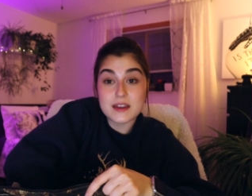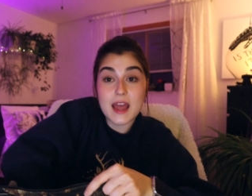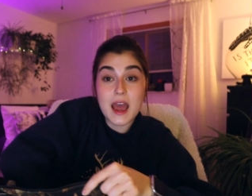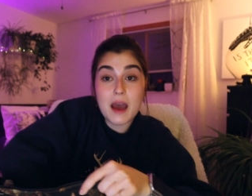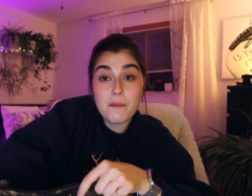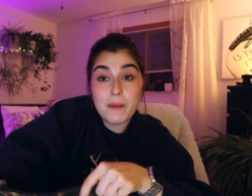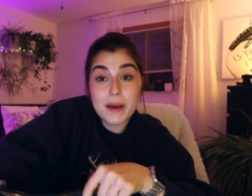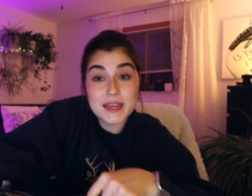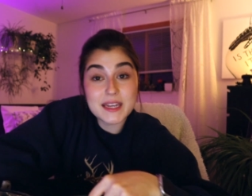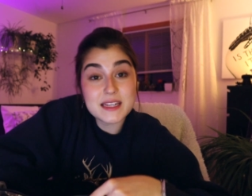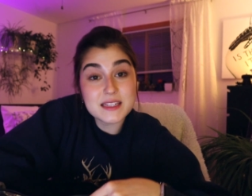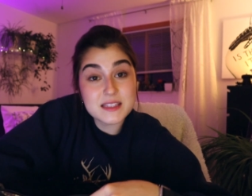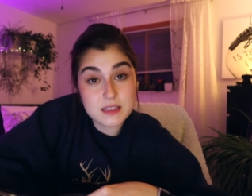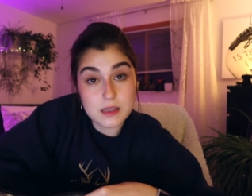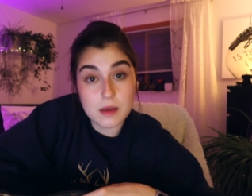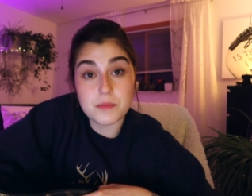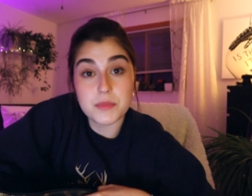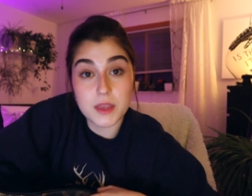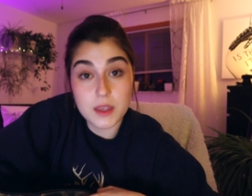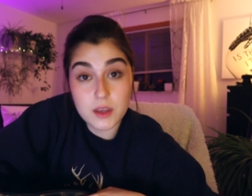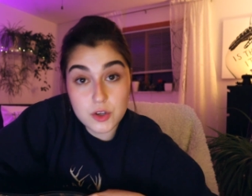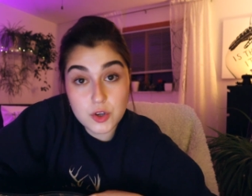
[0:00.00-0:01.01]
Now I need
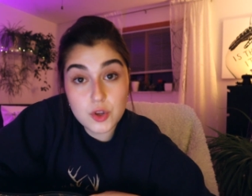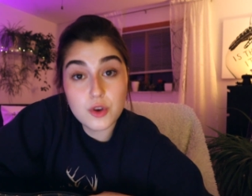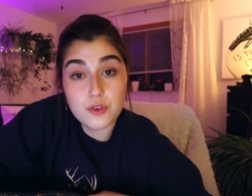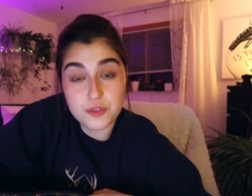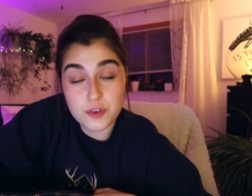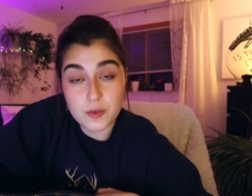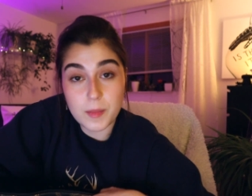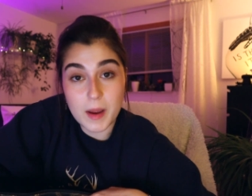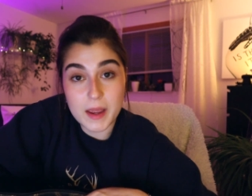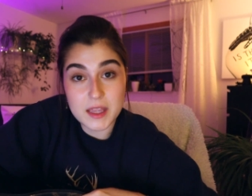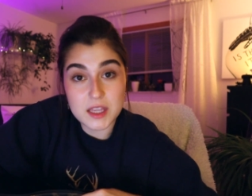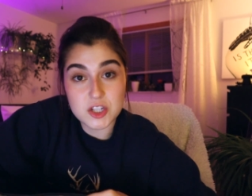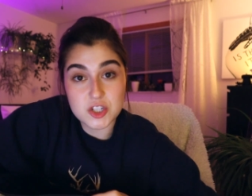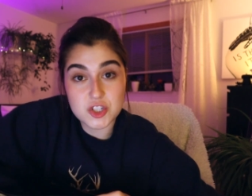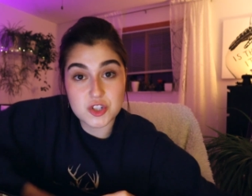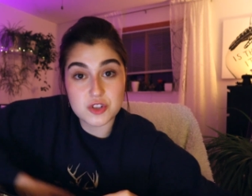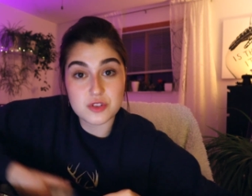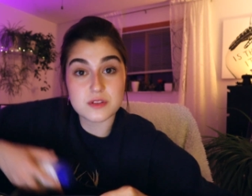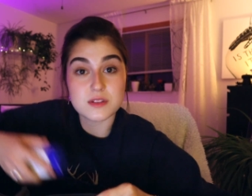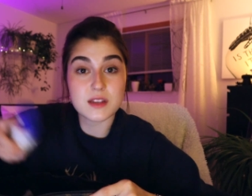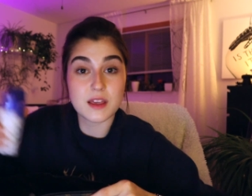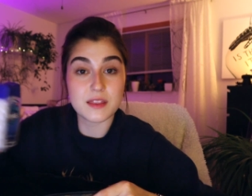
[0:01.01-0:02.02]
something new for my
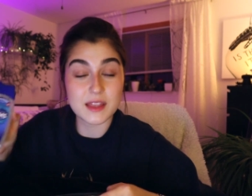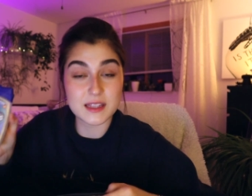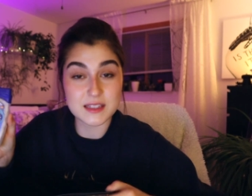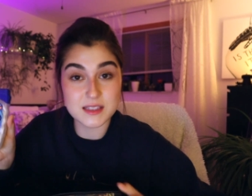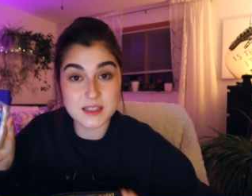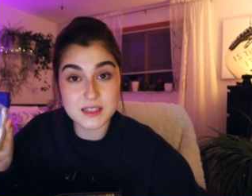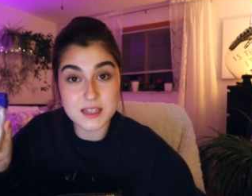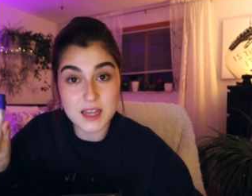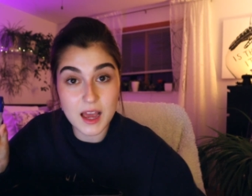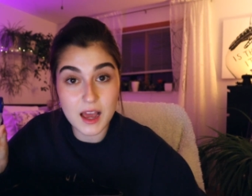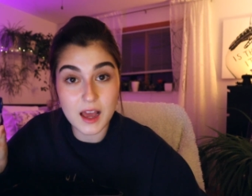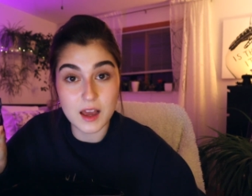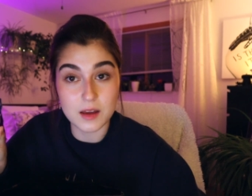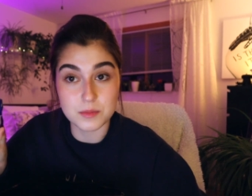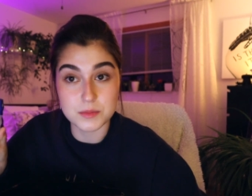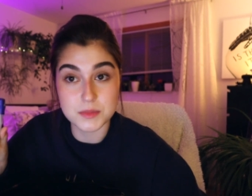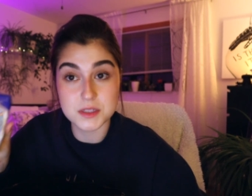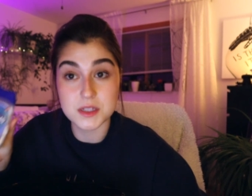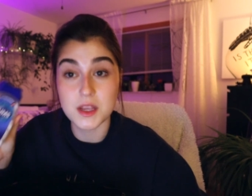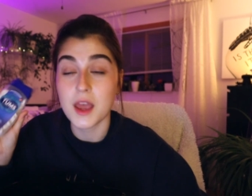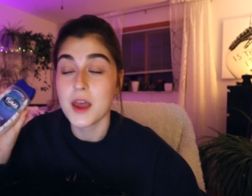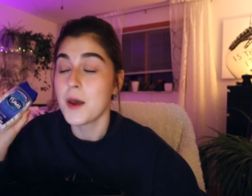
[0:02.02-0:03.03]
issues, and that's
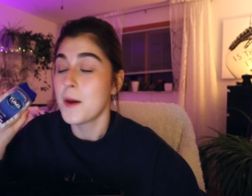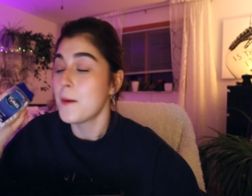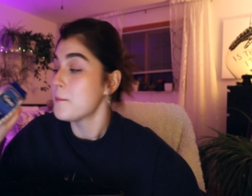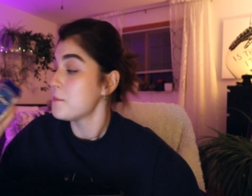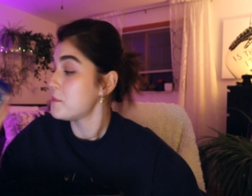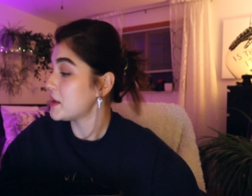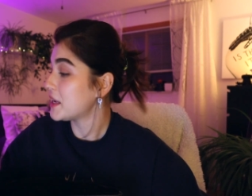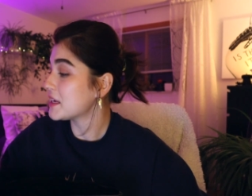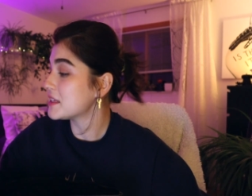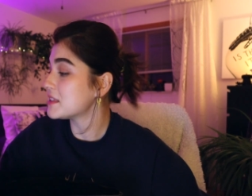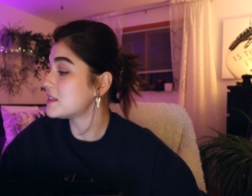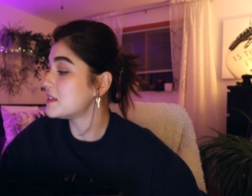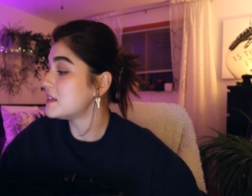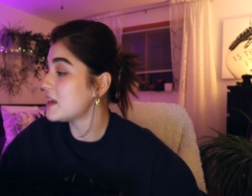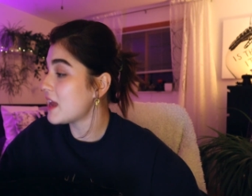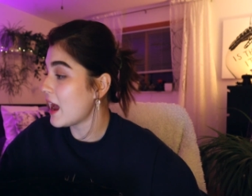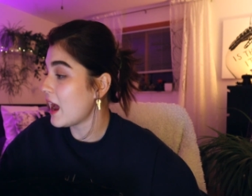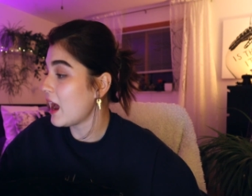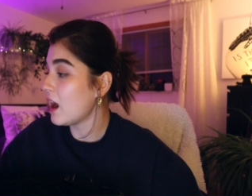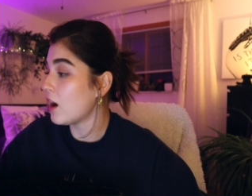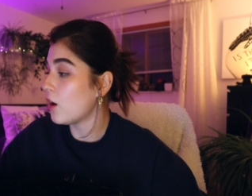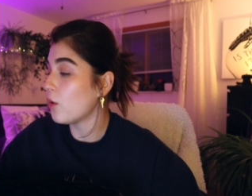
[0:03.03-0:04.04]
Tums. Because
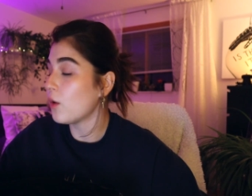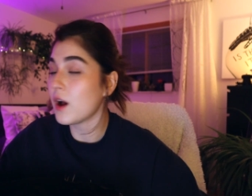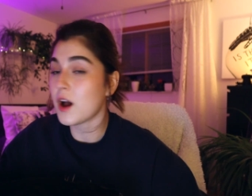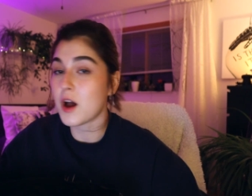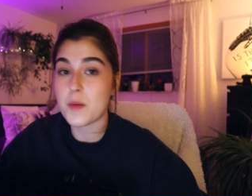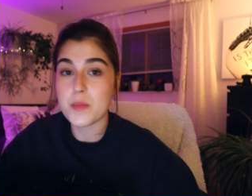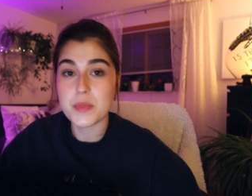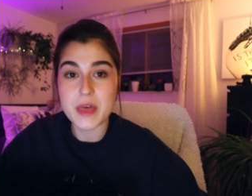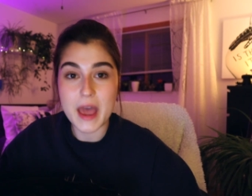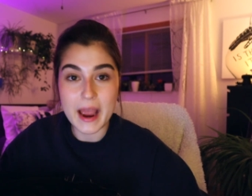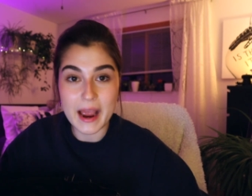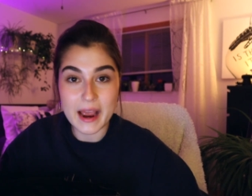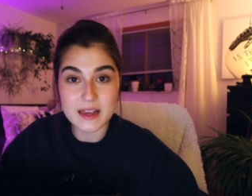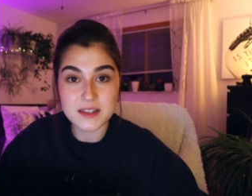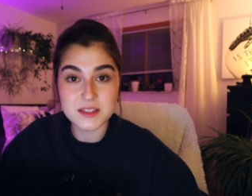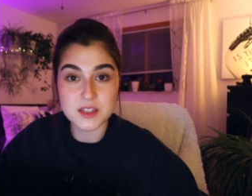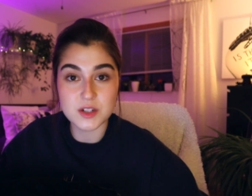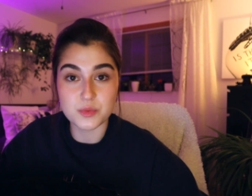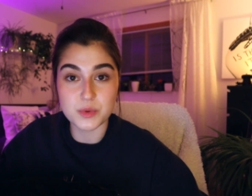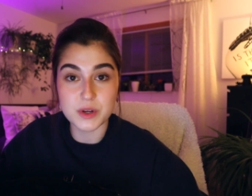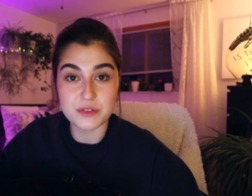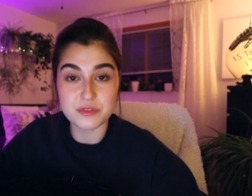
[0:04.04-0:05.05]
now um, the
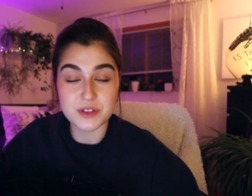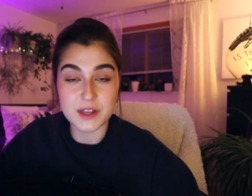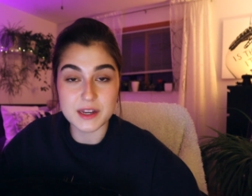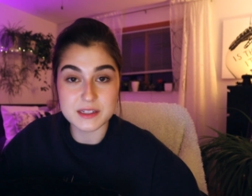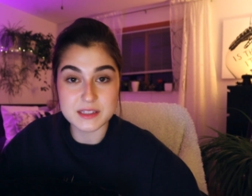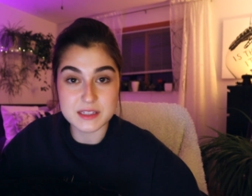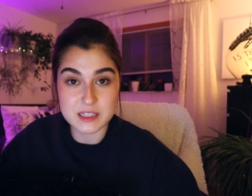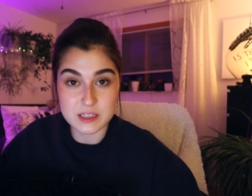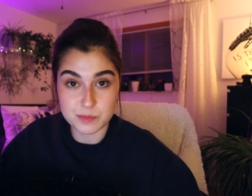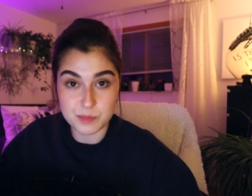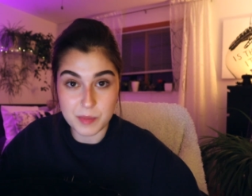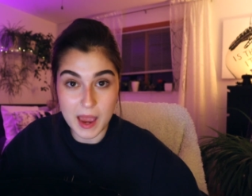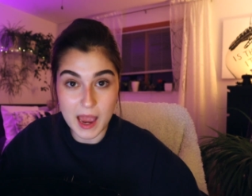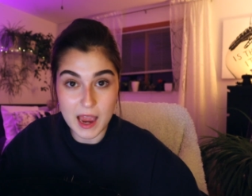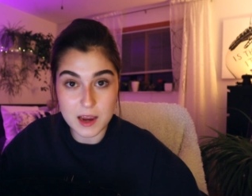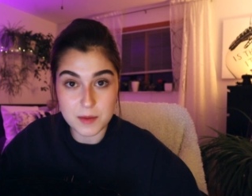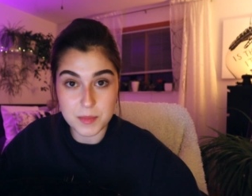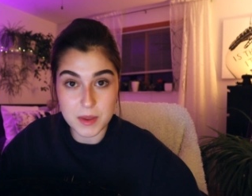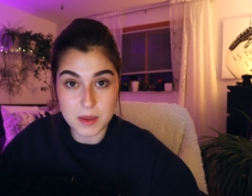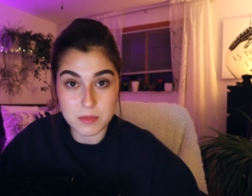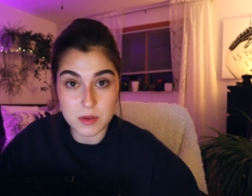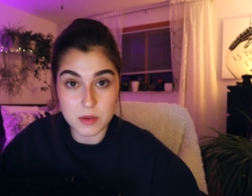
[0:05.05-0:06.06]
acid reflux is
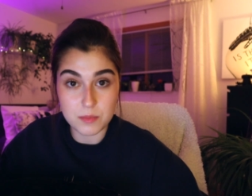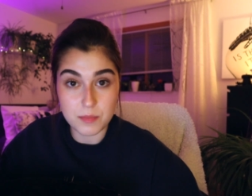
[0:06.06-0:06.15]
back, baby.